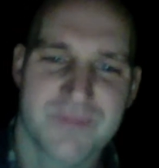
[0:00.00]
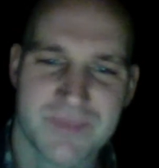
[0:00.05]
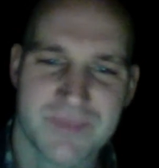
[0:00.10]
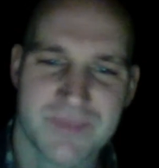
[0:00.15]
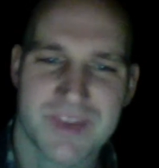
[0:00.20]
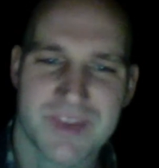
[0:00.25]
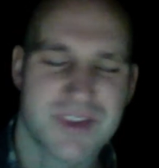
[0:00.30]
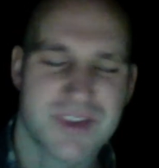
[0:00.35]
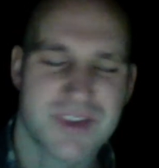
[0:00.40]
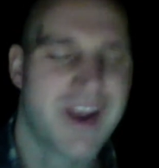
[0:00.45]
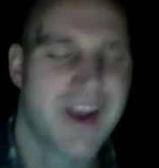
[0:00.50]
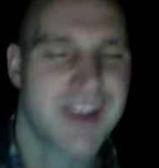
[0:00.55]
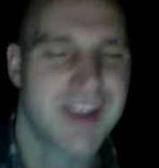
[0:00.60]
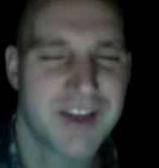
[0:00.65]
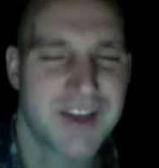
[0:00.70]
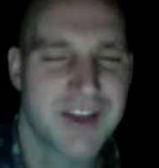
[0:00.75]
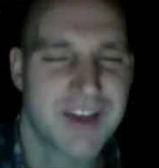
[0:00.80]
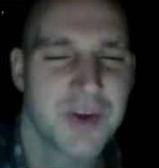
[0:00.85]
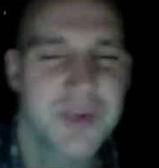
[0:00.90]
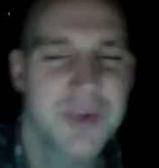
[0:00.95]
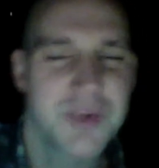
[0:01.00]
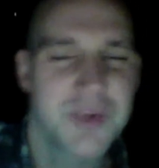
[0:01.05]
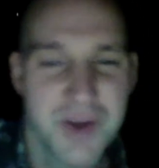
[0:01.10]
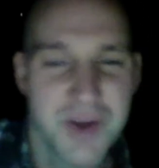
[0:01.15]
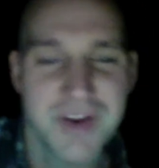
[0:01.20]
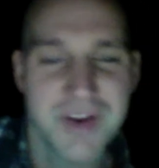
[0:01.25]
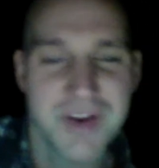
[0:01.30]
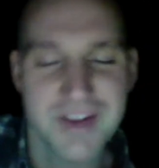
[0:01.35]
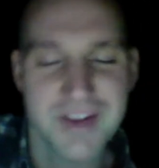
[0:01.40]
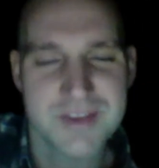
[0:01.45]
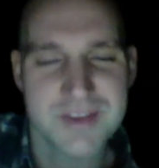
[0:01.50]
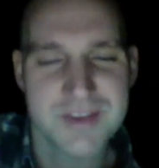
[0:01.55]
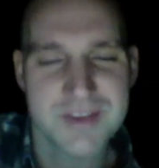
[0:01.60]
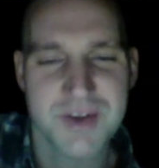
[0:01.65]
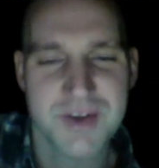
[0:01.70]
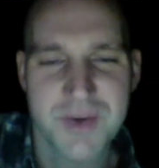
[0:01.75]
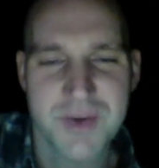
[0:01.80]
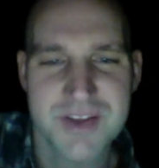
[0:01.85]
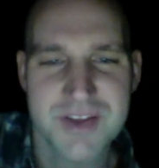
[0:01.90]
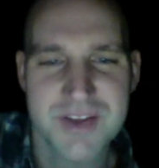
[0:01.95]
So I don't know, to answer your
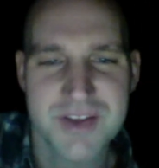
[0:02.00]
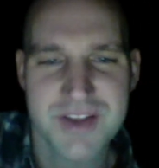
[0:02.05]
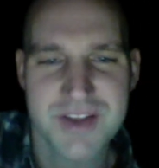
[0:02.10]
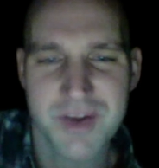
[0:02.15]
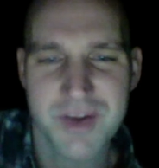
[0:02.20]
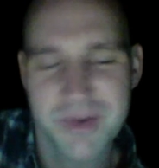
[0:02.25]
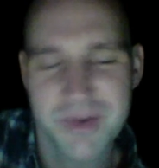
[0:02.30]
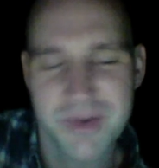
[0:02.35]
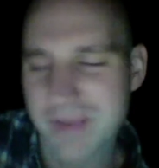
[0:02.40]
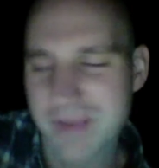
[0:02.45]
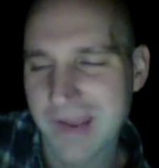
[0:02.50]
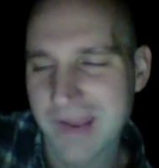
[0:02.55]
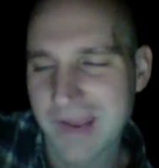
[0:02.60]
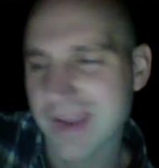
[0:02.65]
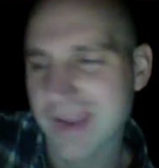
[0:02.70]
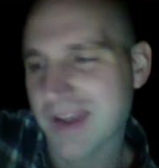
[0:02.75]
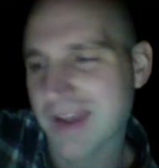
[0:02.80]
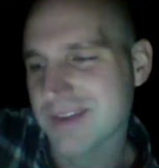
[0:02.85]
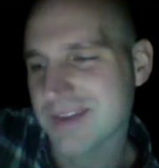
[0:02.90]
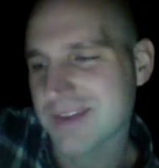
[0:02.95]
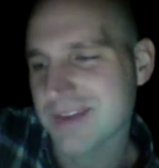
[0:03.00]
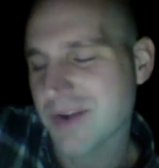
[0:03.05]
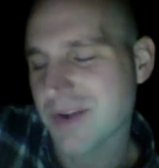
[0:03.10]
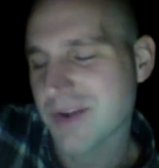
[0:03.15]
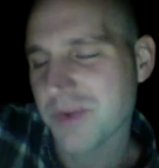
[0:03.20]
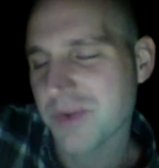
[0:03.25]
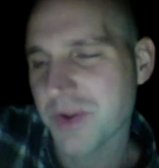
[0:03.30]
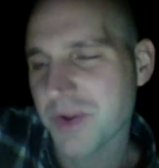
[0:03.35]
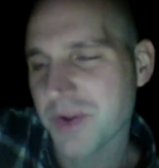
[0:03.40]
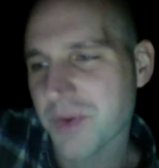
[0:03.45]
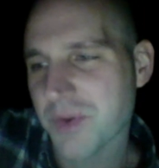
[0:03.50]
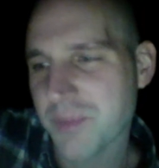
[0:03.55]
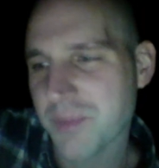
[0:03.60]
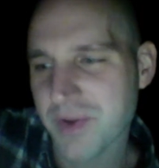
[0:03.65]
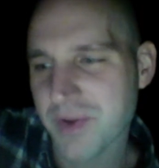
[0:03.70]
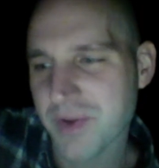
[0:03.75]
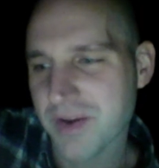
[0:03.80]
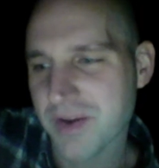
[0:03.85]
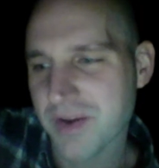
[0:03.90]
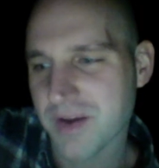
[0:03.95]
question. I don't want to make a guess. I don't know. But
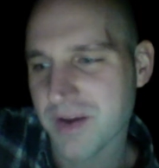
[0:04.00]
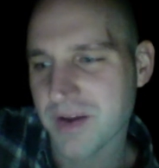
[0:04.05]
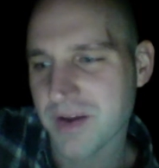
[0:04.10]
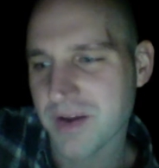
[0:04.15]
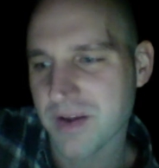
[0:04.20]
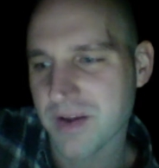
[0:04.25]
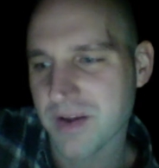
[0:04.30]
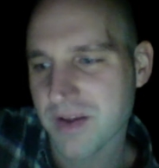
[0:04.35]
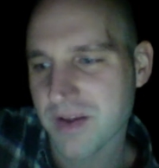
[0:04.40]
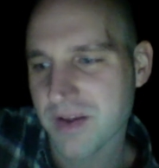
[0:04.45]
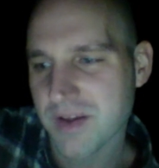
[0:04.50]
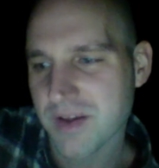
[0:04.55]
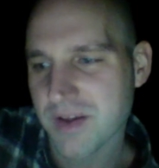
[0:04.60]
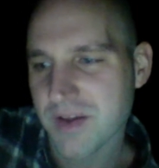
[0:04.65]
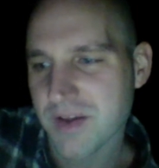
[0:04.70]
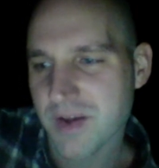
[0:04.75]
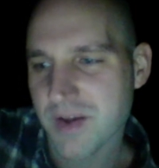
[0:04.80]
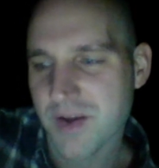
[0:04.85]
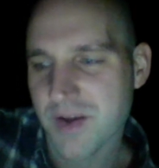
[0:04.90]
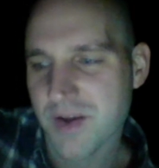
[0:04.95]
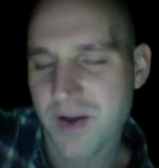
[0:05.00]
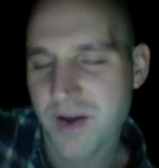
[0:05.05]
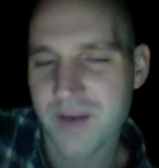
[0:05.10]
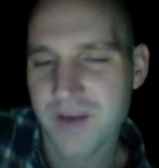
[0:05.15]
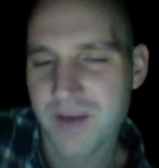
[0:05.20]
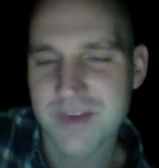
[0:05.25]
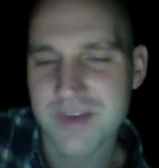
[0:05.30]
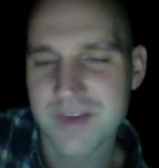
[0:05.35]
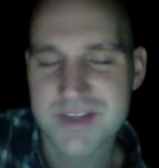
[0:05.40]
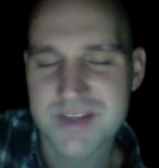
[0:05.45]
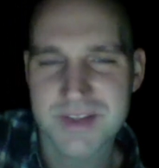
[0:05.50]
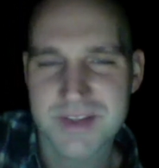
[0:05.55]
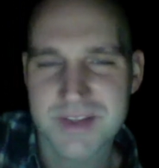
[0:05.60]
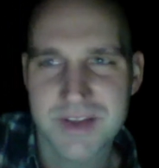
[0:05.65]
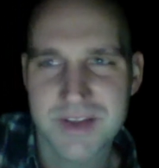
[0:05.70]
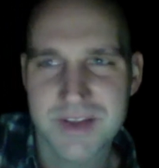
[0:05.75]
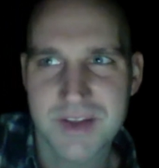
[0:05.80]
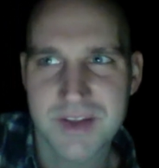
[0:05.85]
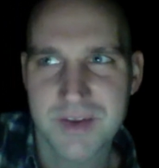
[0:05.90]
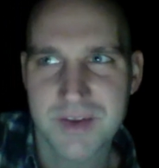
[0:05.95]

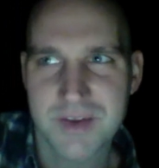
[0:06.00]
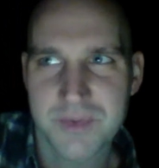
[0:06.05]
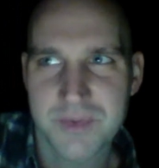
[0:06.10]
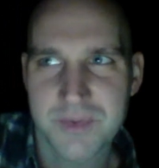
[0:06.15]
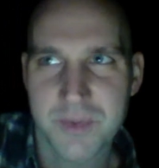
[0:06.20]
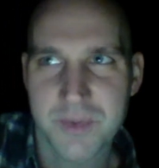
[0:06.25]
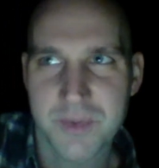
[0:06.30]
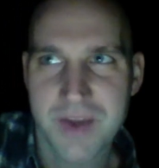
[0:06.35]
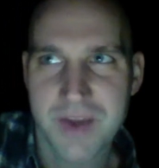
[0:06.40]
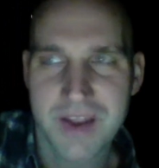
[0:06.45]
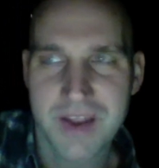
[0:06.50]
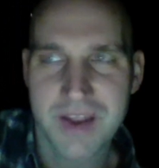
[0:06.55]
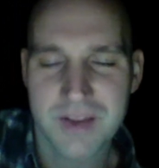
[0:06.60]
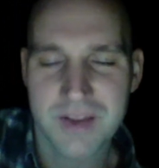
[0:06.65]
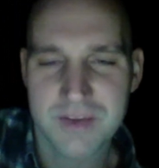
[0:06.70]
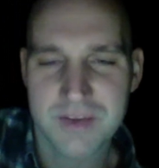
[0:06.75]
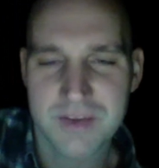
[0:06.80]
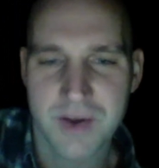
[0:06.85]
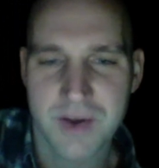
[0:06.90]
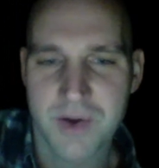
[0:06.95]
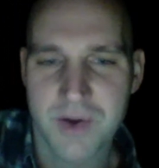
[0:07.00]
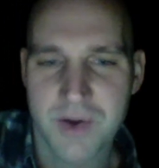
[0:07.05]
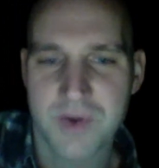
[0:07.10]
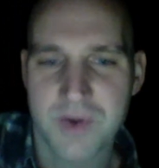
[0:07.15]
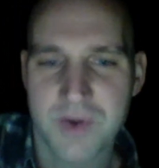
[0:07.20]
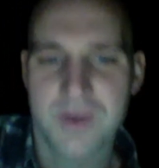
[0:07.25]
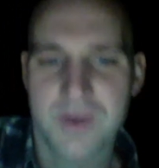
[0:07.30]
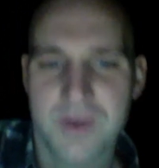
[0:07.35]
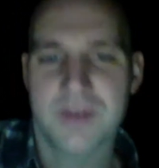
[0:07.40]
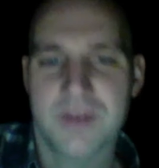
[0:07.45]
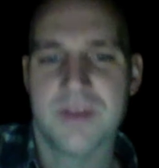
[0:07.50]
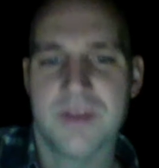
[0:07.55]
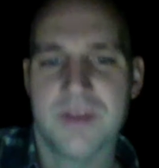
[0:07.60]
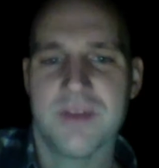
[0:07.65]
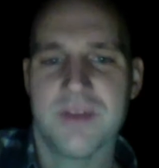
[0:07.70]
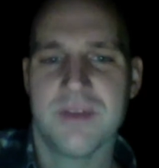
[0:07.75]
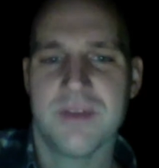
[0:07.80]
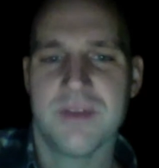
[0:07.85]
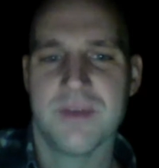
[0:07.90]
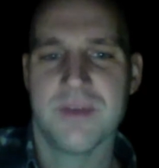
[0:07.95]
obviously, from what I can tell,
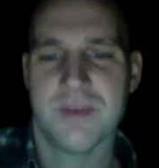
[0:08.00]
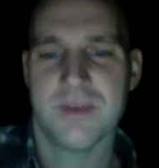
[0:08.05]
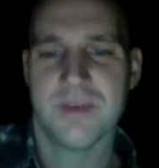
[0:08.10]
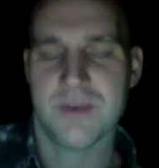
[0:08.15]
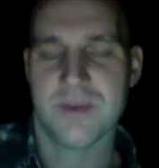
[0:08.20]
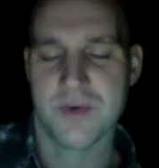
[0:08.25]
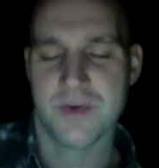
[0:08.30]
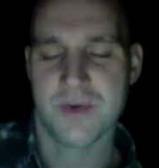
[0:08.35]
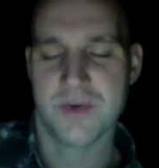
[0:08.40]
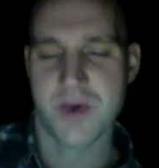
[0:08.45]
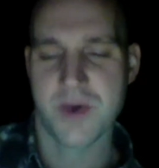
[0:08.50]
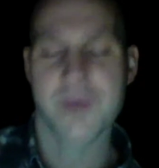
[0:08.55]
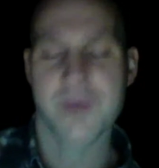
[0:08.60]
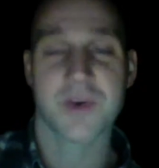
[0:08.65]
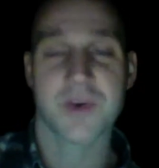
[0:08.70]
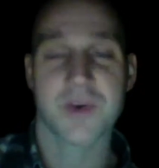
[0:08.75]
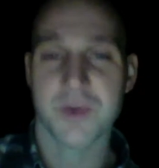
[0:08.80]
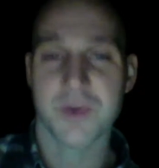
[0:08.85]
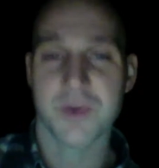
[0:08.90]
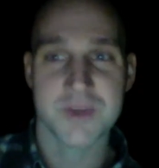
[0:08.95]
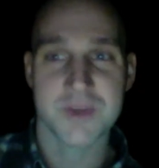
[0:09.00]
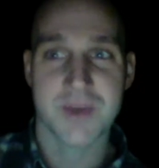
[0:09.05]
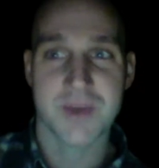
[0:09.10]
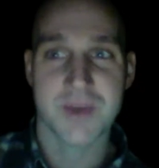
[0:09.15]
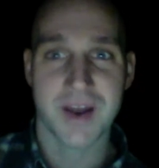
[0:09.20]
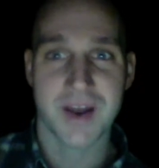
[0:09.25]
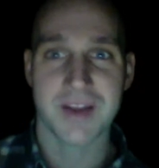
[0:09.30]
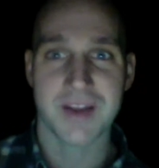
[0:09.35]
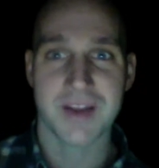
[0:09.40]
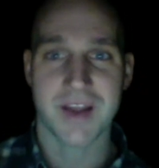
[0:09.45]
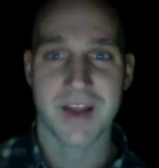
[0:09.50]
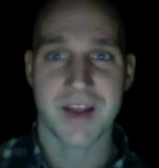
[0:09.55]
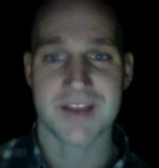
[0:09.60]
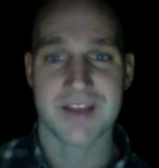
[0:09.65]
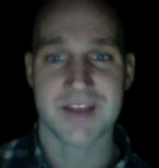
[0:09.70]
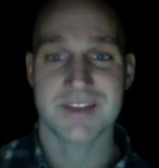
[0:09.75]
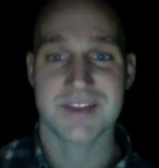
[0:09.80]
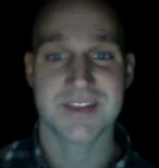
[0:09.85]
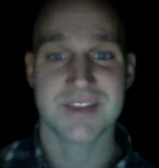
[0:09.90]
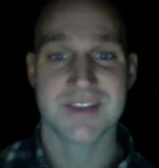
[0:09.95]
whoever was behind it has the
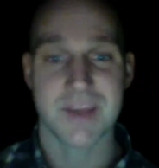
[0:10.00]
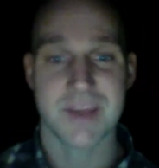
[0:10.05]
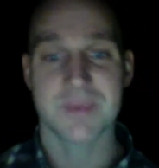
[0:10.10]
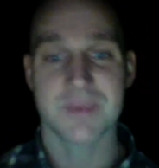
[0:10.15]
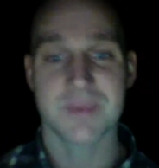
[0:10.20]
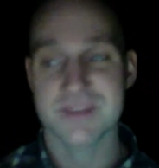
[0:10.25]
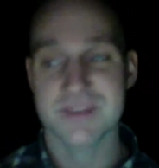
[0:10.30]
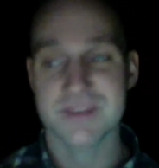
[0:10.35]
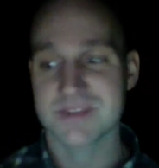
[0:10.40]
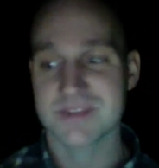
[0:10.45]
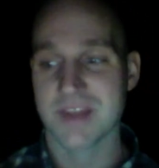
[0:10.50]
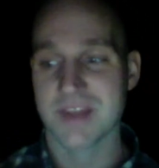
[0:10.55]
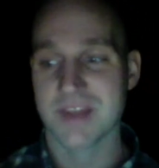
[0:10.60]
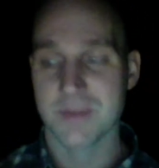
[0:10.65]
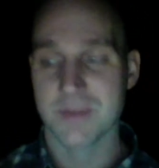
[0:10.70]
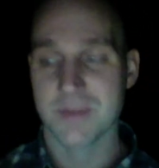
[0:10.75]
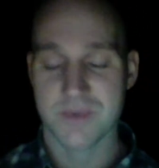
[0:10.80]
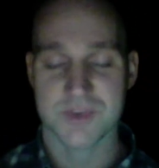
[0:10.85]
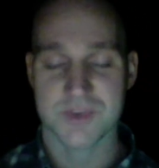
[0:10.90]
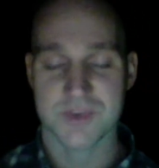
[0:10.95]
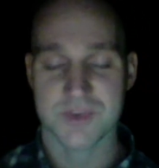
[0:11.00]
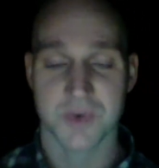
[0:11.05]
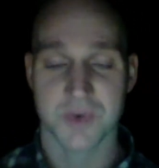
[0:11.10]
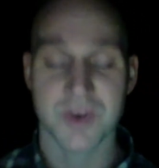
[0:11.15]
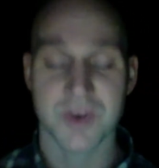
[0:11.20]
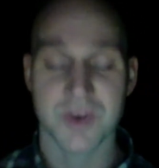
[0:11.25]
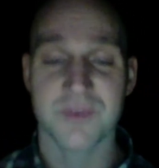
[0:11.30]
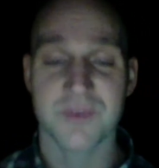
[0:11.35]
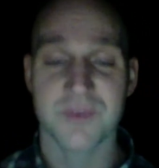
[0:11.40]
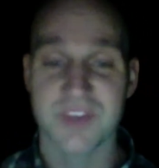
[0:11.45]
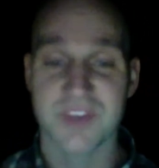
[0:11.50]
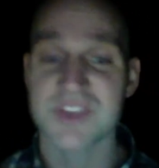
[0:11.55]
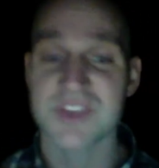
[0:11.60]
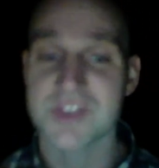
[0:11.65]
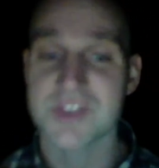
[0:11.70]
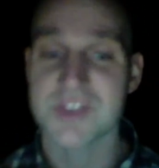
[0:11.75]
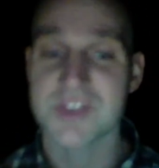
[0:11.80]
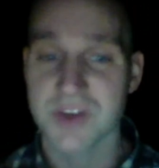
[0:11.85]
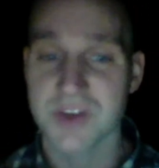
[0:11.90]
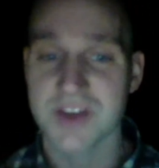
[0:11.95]
same sort of
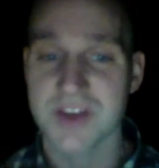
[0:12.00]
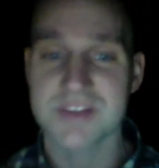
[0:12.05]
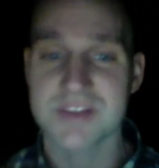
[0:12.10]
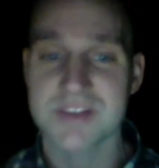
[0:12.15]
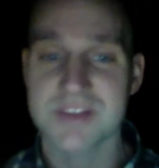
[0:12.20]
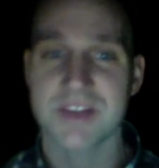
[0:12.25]
distrust